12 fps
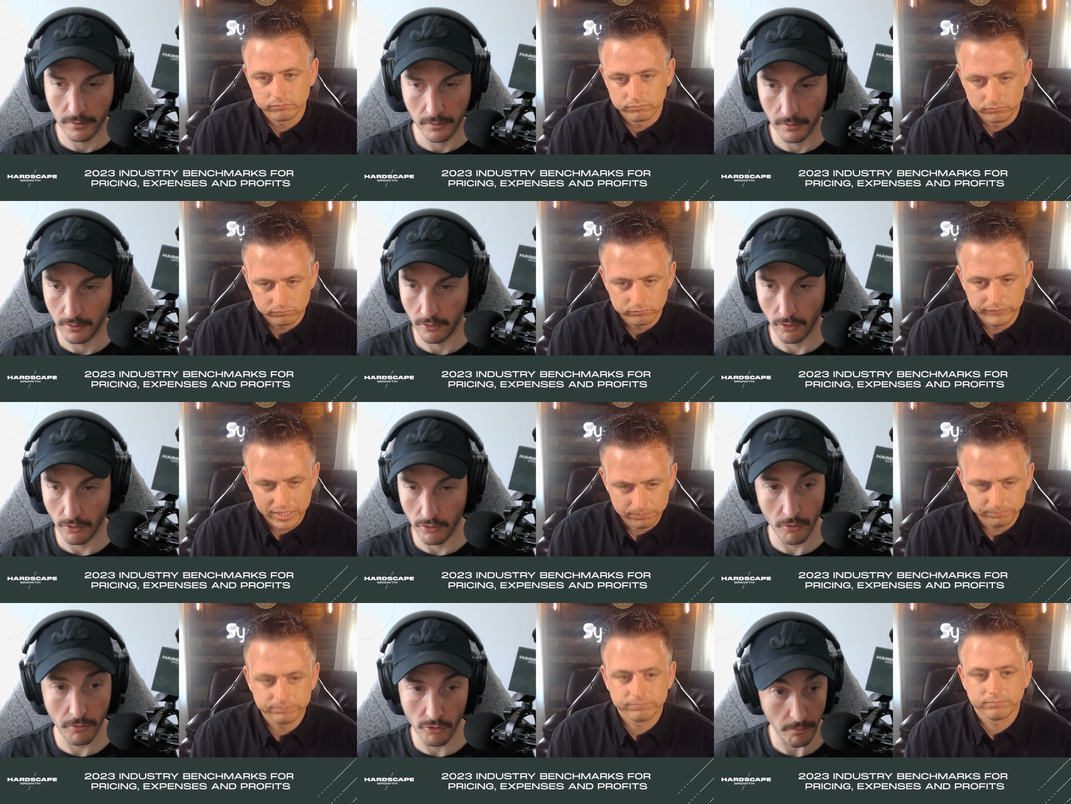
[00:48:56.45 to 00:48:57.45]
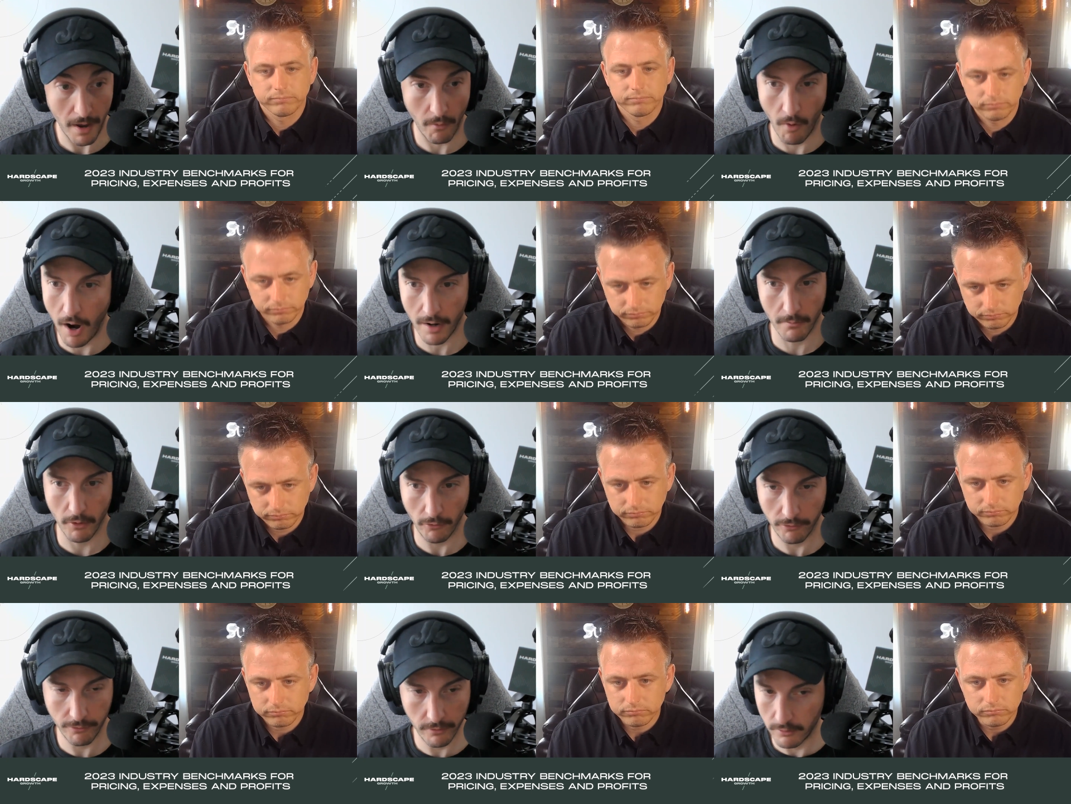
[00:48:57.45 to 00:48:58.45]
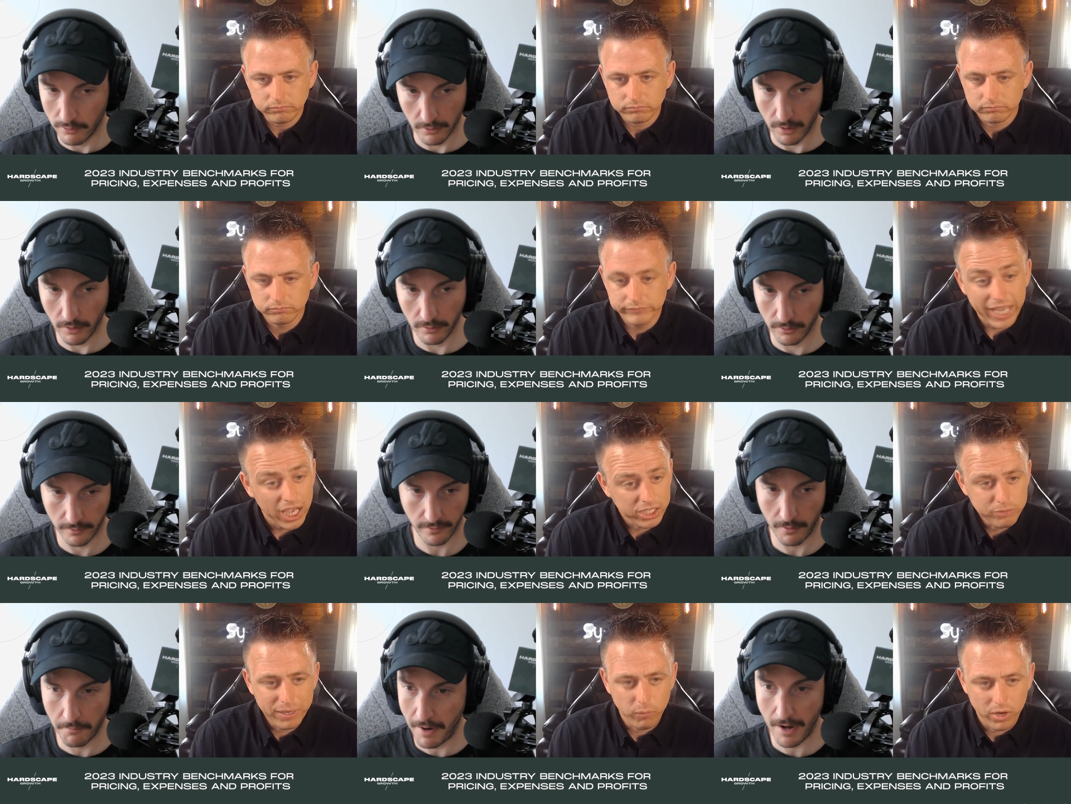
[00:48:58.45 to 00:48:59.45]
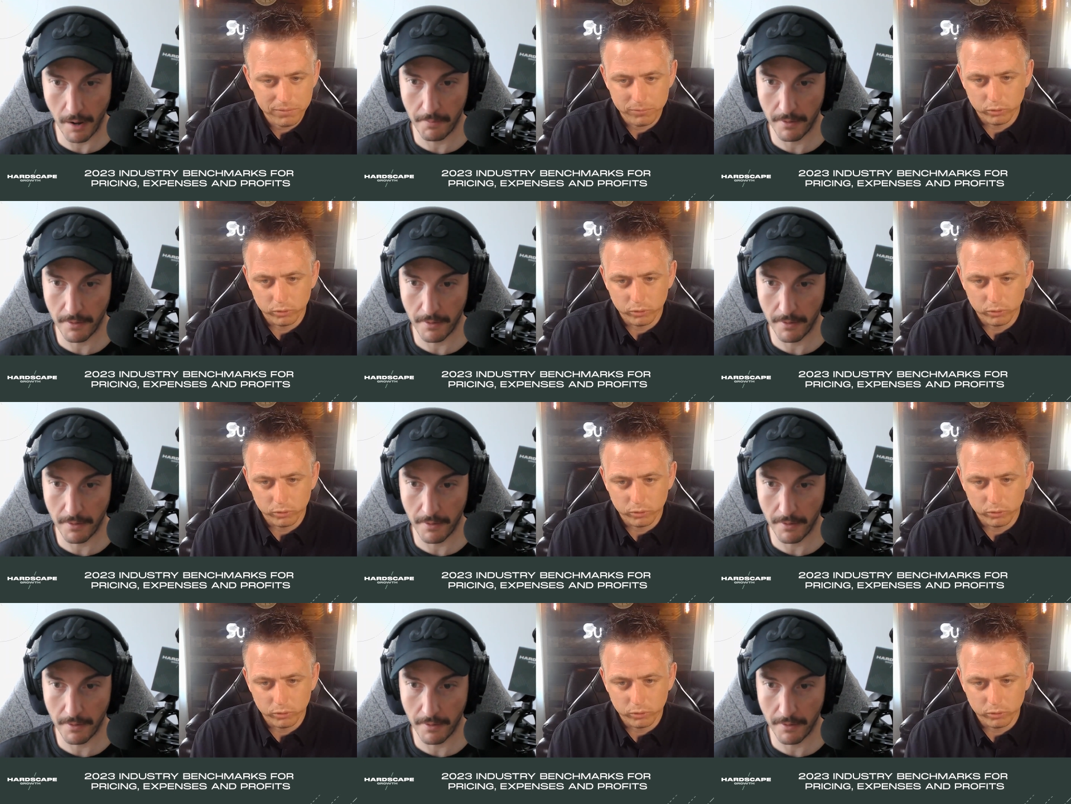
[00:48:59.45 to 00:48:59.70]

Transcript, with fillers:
Speaker 1: Yep. You you may want to move. Yeah, you may want to move. not